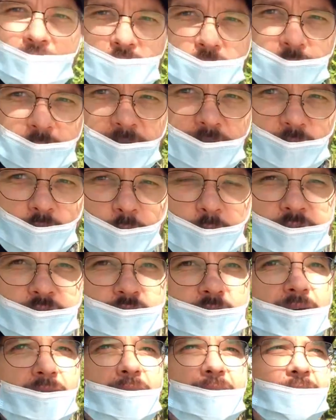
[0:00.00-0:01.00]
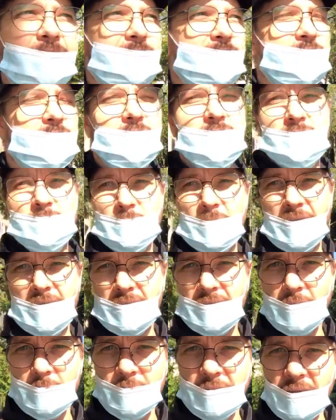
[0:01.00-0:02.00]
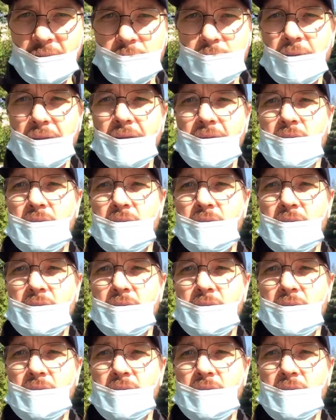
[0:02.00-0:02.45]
to me on WeChat, I can see the money coming in, but I